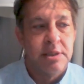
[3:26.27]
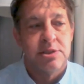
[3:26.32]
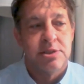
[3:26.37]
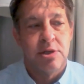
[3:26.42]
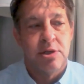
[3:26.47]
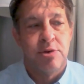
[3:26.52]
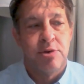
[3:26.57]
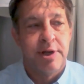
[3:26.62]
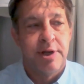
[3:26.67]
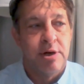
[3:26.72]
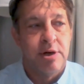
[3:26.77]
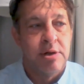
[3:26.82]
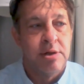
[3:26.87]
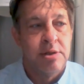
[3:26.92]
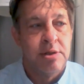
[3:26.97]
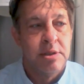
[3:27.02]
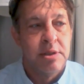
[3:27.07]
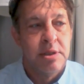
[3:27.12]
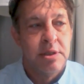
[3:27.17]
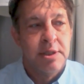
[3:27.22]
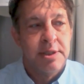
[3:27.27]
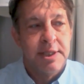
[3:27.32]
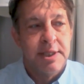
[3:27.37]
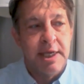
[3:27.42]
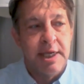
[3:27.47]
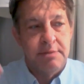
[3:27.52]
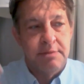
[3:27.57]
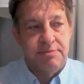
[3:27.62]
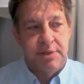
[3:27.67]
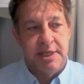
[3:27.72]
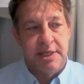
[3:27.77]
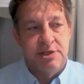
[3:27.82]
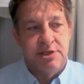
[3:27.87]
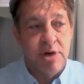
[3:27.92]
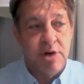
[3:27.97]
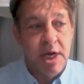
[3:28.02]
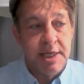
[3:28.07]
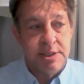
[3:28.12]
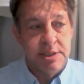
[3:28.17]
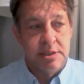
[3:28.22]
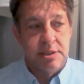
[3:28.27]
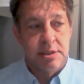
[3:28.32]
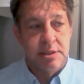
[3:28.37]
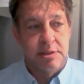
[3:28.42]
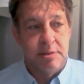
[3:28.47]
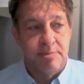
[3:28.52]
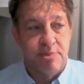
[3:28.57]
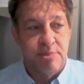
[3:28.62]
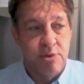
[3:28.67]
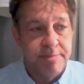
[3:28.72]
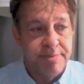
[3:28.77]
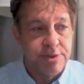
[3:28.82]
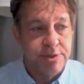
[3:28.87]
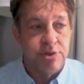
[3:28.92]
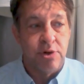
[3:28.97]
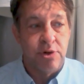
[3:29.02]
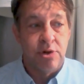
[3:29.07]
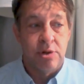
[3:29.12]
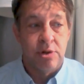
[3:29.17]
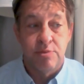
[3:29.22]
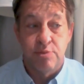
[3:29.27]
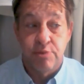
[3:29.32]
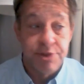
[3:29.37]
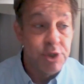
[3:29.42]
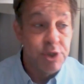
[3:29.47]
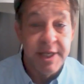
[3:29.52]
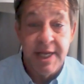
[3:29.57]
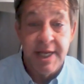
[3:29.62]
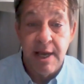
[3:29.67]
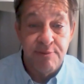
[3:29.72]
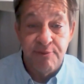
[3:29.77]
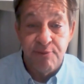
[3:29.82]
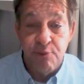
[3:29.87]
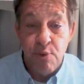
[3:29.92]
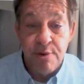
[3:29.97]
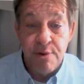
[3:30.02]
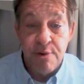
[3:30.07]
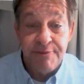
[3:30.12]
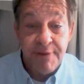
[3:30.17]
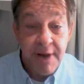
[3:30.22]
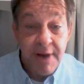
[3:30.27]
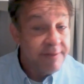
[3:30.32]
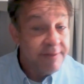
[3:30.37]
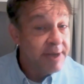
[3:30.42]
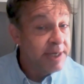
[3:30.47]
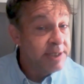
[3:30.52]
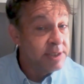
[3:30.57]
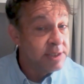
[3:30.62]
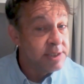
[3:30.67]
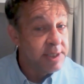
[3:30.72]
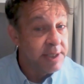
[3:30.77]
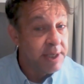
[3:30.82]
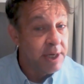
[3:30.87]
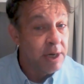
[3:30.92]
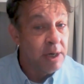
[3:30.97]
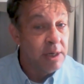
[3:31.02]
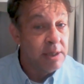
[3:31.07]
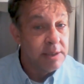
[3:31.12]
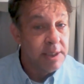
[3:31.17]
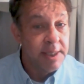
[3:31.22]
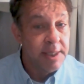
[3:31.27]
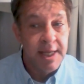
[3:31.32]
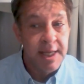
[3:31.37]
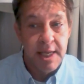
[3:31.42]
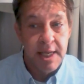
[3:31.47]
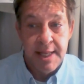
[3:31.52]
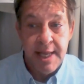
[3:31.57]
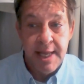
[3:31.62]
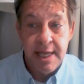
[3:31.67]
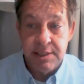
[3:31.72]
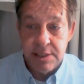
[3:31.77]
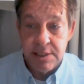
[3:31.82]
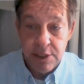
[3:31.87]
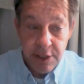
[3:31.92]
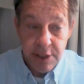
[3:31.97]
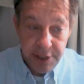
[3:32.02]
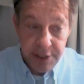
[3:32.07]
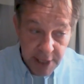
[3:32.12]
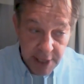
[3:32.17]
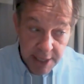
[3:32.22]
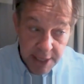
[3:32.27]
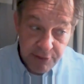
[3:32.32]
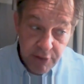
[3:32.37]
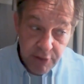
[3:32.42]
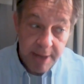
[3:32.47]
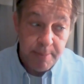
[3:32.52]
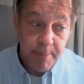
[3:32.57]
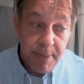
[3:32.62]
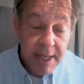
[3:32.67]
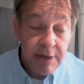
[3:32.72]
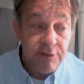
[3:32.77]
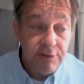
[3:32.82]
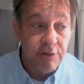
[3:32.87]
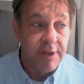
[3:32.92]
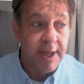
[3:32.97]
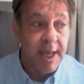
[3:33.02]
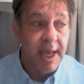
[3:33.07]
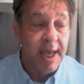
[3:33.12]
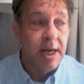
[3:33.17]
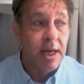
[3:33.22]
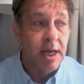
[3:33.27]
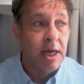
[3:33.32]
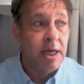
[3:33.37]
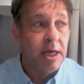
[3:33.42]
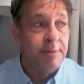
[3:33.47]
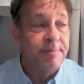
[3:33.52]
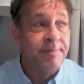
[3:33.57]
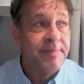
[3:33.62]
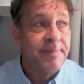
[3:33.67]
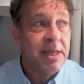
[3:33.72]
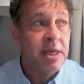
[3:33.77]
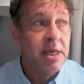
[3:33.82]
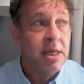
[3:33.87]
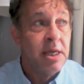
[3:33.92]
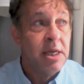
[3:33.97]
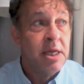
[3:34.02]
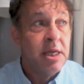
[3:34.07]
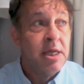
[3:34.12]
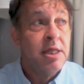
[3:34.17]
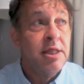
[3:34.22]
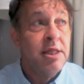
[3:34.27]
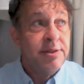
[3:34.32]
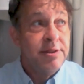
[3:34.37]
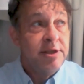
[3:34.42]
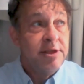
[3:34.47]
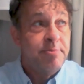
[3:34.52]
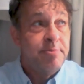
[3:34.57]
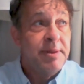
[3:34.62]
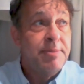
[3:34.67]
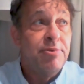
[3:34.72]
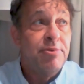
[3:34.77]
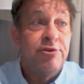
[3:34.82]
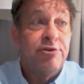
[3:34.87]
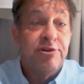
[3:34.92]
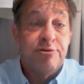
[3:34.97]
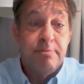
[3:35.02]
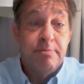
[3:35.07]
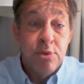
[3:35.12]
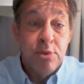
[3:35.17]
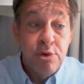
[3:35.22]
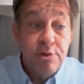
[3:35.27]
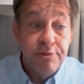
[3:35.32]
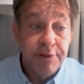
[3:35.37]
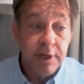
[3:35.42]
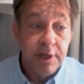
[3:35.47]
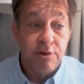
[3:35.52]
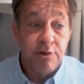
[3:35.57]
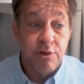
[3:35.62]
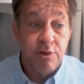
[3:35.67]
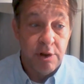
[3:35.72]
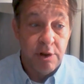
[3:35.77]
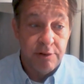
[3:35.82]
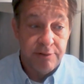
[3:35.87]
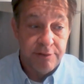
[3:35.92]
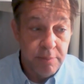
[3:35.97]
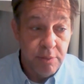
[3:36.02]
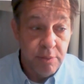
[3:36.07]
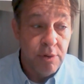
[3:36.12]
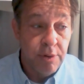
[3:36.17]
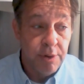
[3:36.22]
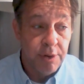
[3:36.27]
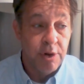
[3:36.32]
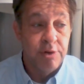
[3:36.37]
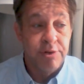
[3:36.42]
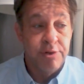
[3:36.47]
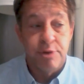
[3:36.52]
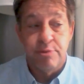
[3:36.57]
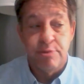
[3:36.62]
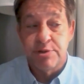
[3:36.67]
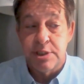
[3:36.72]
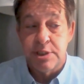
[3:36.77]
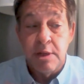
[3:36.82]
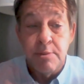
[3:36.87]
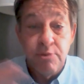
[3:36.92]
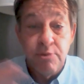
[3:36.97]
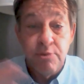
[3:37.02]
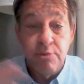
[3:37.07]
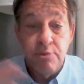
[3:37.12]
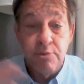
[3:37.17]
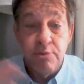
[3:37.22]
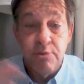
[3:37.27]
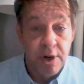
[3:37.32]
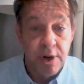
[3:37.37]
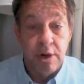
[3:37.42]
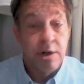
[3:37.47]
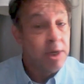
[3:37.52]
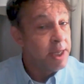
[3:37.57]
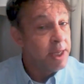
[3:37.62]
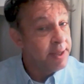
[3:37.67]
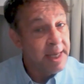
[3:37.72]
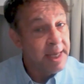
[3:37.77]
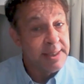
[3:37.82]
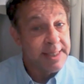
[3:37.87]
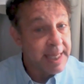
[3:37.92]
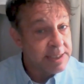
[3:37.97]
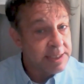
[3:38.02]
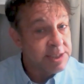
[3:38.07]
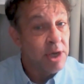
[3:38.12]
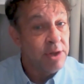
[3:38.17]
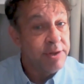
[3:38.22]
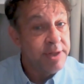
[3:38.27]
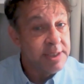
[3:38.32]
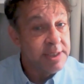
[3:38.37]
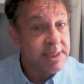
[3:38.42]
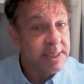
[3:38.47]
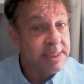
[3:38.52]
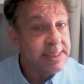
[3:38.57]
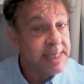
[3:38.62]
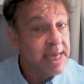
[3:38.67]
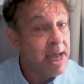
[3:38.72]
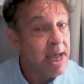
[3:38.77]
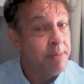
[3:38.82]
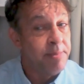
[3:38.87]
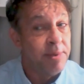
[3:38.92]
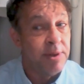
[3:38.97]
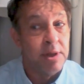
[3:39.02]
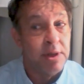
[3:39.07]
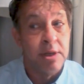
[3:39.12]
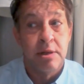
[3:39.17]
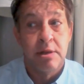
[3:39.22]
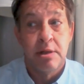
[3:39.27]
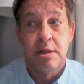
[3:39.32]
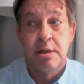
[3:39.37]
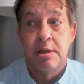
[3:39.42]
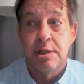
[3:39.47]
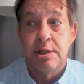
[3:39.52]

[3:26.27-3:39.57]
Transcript: And so they're, they, they tried to the border patrol, which only had four or five agents there. And that, and that, you know, you've got to try to picture that. Um, these people are just moving across the border. There was some rumor, and that that's how these things happen.